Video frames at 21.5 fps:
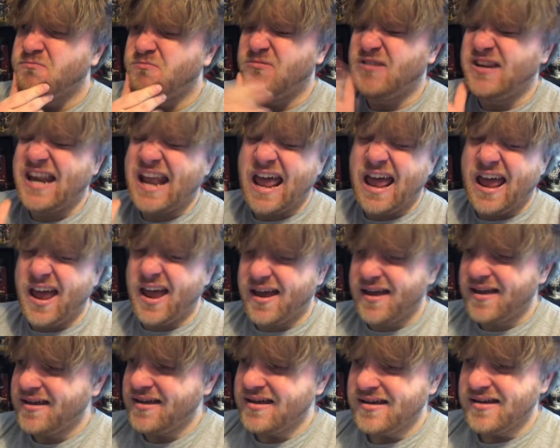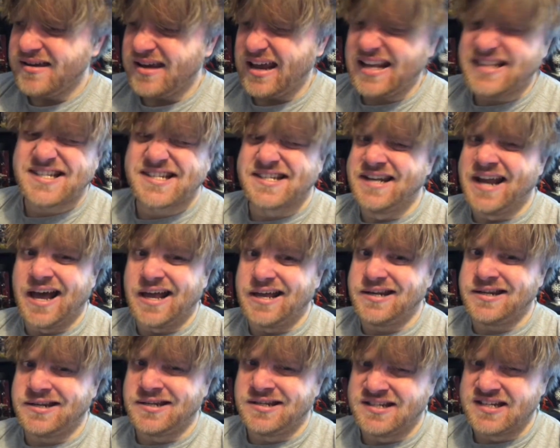Nah, it's night
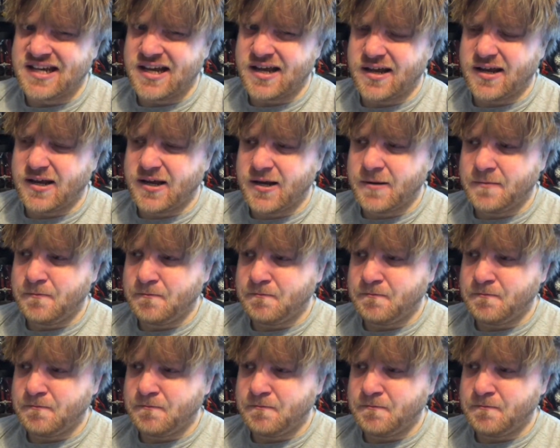and day.